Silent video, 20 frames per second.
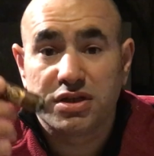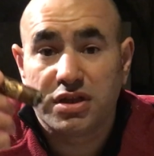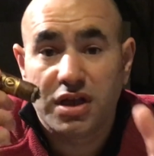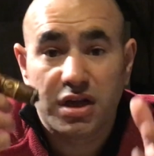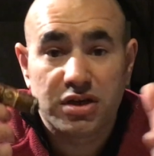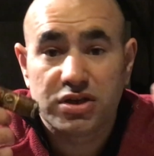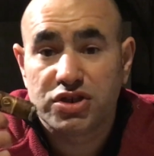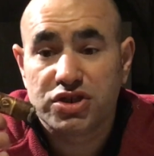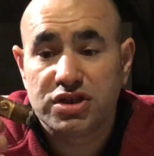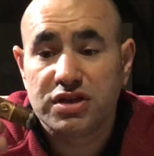a
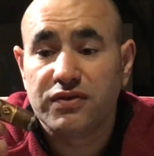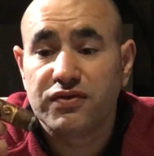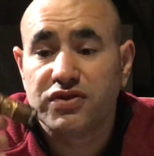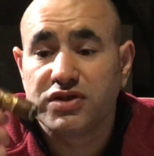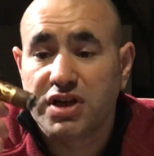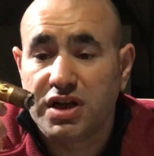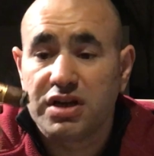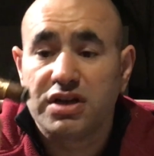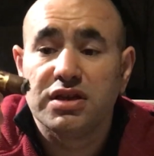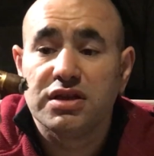lot of shifts.
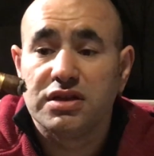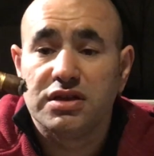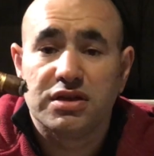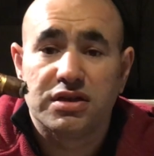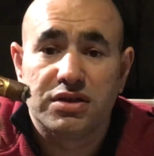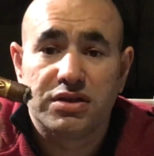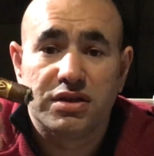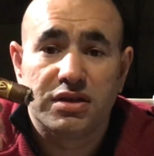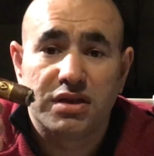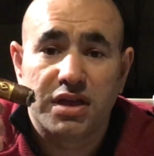I really,
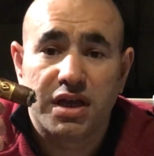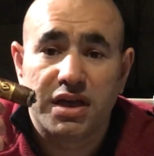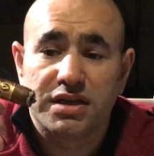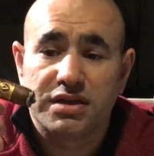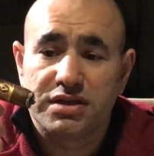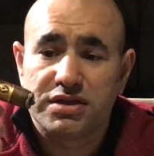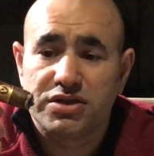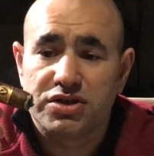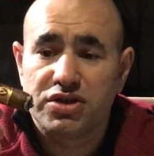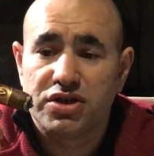really like
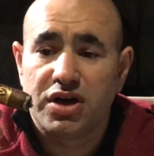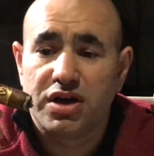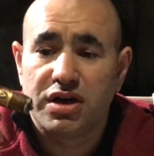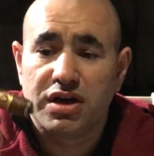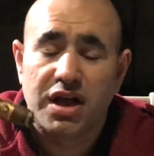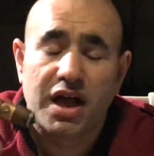this cigar.